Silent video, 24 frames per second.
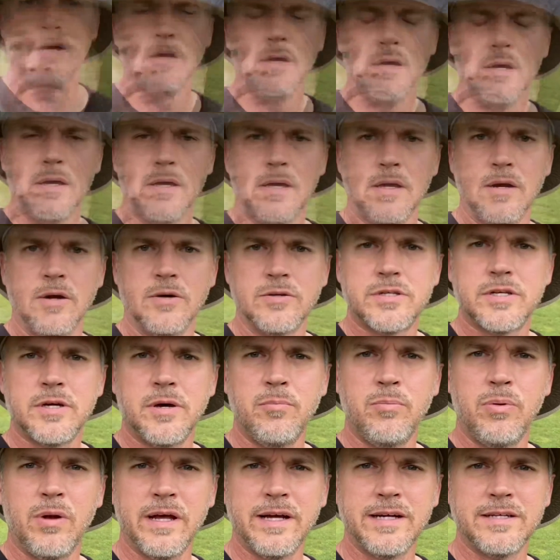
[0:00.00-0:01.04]
You know, some
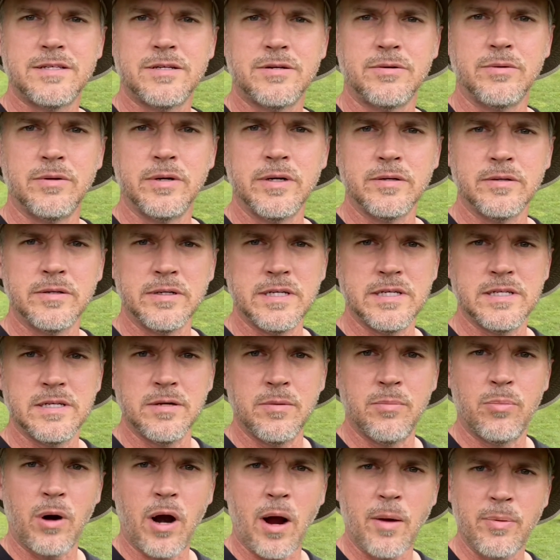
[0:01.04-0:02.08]
plants are real easy to
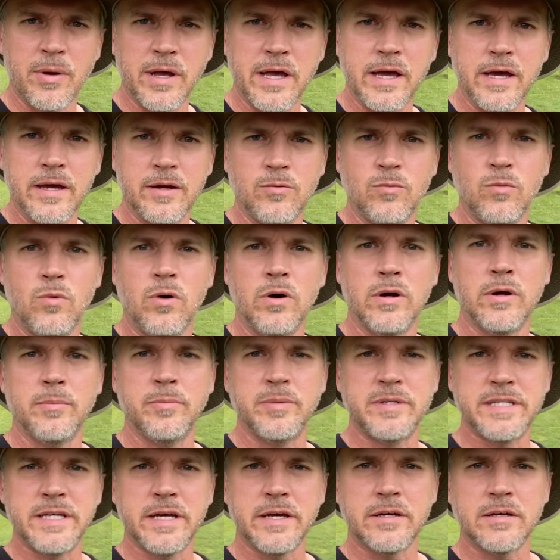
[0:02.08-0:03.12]
propagate. One in
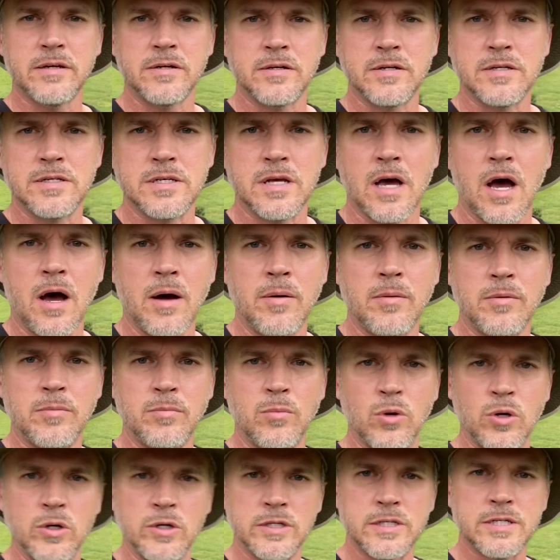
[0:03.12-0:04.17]
particular is the almond
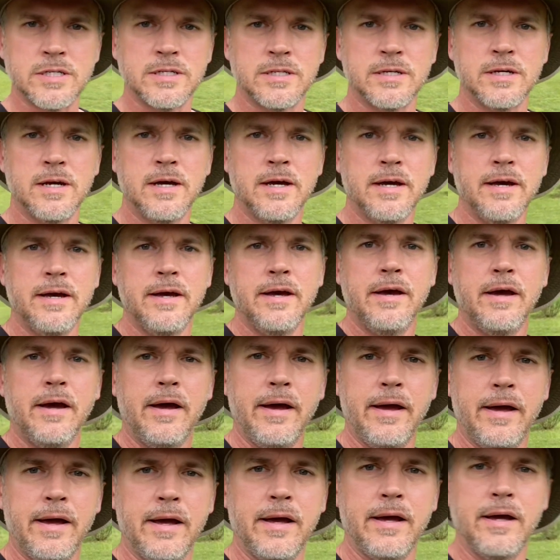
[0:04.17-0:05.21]
bush,
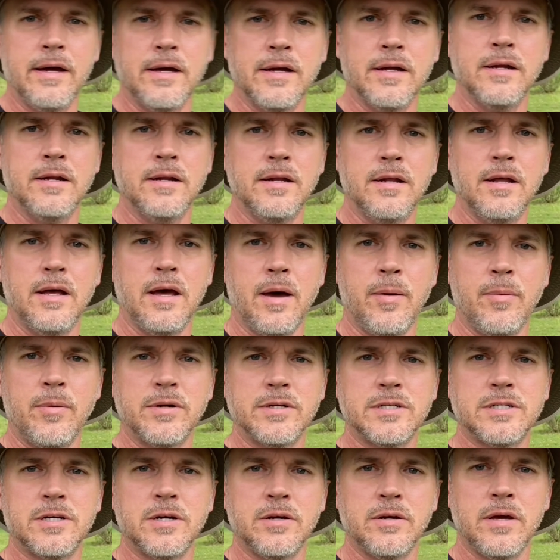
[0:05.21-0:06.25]
and I want to
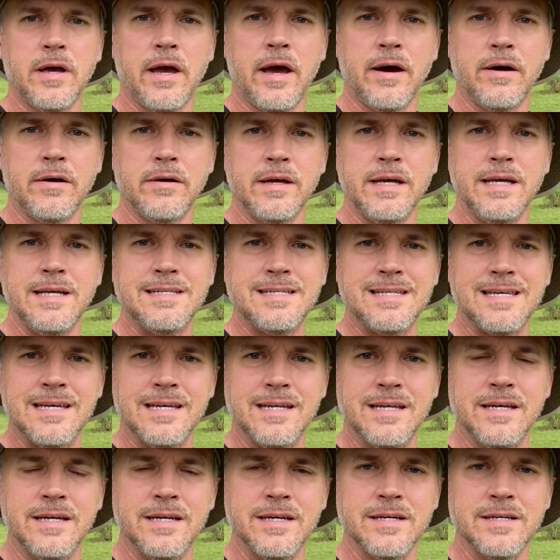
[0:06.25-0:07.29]
show you how easy
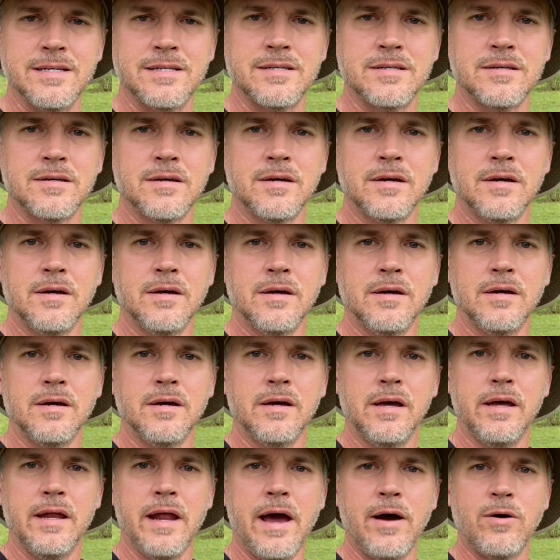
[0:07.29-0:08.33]
it is
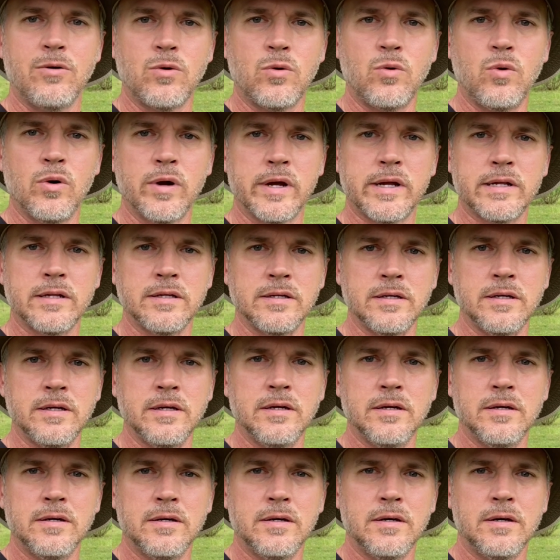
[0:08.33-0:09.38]
and how quickly
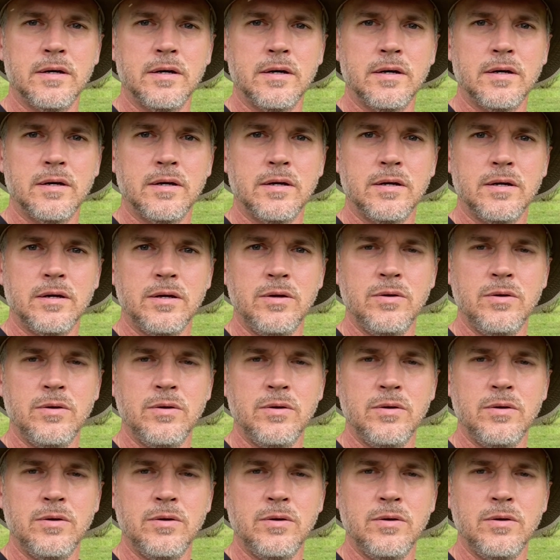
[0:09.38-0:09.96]
you